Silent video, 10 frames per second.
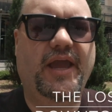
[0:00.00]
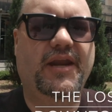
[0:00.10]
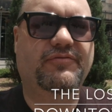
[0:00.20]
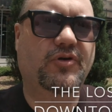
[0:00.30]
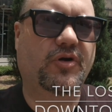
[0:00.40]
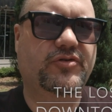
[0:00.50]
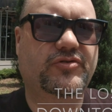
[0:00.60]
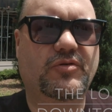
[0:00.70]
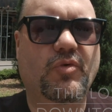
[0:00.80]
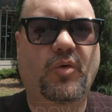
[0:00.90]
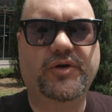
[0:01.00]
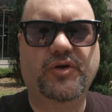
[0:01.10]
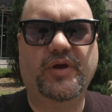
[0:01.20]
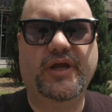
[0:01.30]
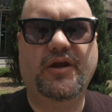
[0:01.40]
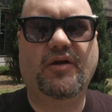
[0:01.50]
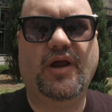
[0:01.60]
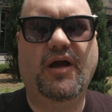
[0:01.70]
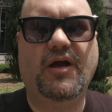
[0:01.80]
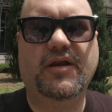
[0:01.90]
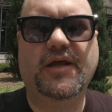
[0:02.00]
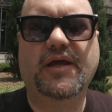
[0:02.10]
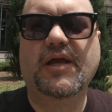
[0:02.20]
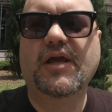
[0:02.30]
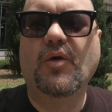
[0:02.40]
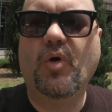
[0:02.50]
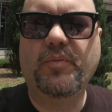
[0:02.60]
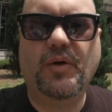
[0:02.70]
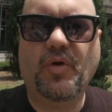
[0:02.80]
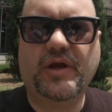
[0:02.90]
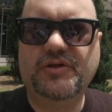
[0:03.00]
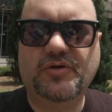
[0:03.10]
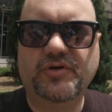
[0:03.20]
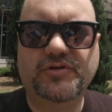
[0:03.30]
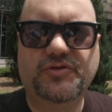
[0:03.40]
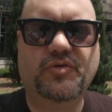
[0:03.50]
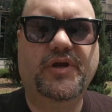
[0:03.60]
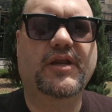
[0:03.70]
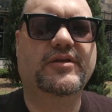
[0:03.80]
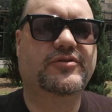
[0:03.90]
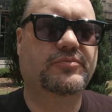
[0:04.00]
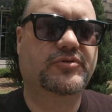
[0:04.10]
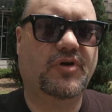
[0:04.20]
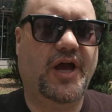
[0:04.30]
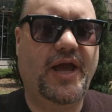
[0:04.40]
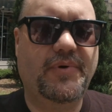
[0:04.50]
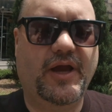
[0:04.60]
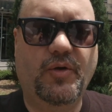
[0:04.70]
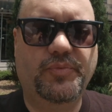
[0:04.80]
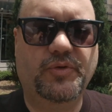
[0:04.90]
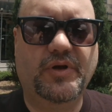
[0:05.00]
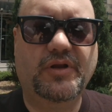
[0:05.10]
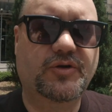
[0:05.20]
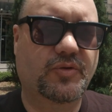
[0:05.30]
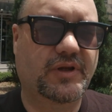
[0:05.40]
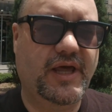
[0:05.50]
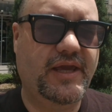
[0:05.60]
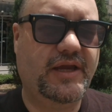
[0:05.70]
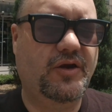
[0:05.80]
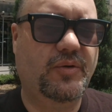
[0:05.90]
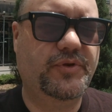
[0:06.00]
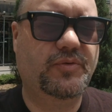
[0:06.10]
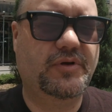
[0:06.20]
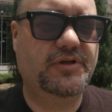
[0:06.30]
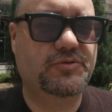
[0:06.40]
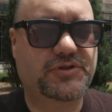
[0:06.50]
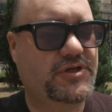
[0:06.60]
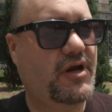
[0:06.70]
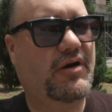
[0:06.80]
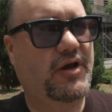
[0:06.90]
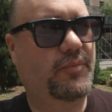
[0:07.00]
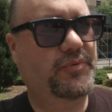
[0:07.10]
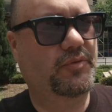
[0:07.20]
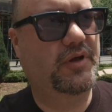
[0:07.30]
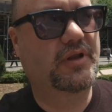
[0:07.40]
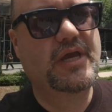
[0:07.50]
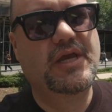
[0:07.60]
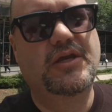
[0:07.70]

And if you're interested in what we're doing here on 1 Minute Walking Tours, you can subscribe, I hope you will. You will like, I hope you will. And you will share, I hope you will.